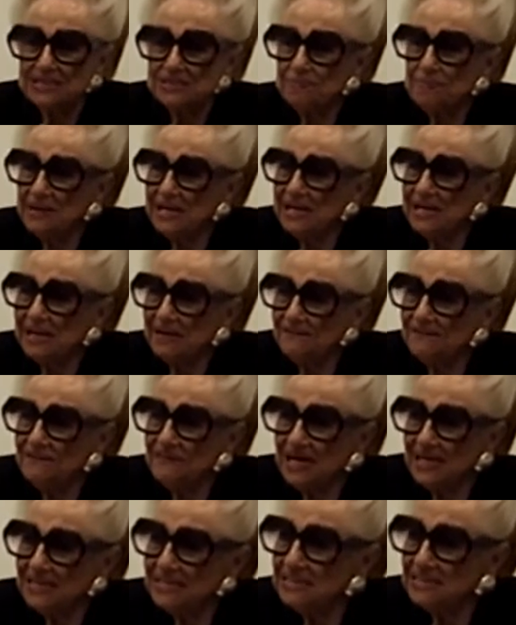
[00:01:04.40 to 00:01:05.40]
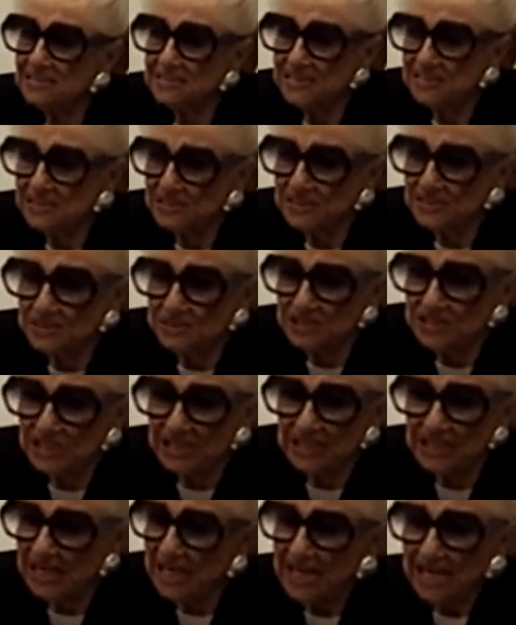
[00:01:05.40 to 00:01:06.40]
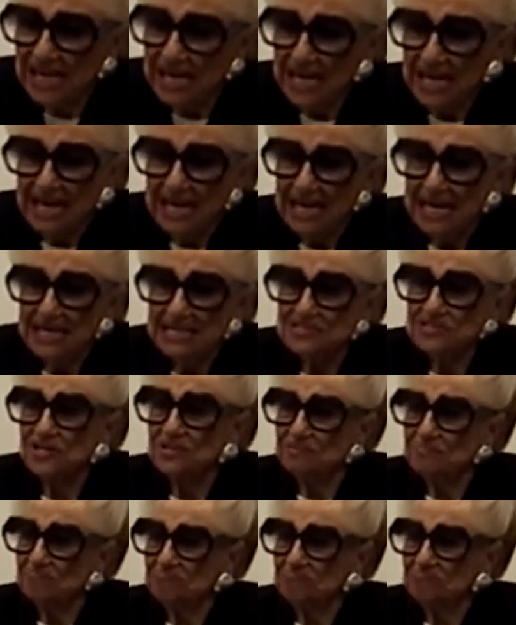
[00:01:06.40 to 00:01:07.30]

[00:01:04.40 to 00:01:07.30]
as being a final solution is